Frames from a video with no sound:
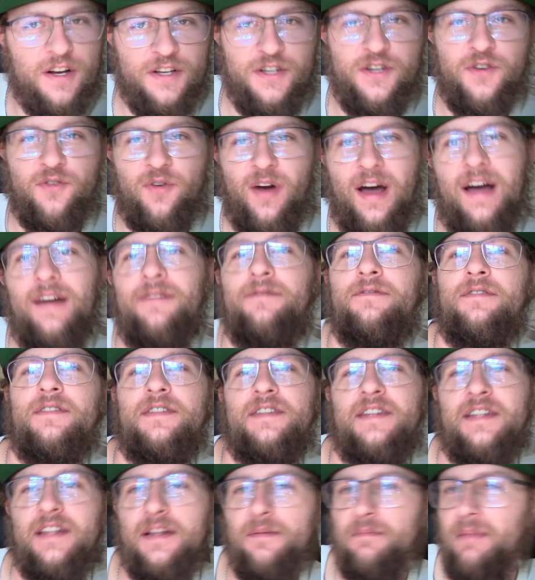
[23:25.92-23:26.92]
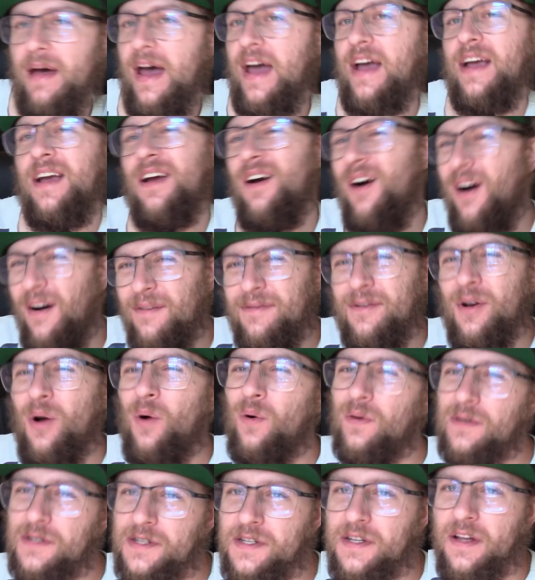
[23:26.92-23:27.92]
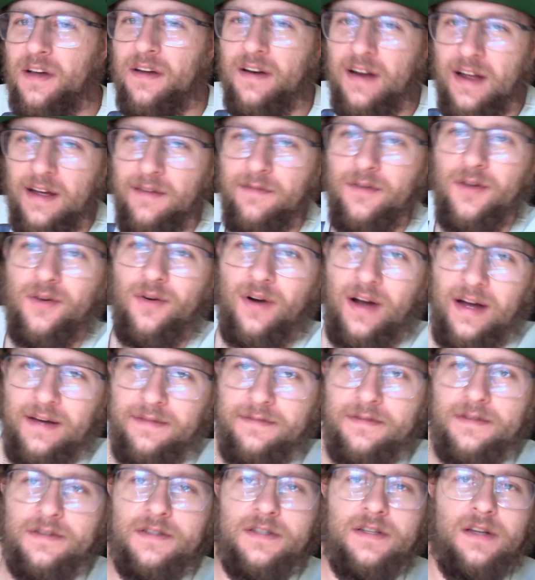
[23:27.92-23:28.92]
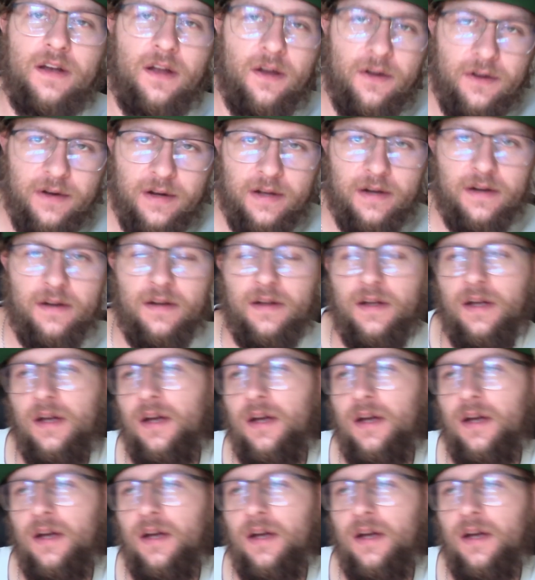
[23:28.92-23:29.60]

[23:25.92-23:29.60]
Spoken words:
your rifles in the back, of course, don't have your rifles loaded.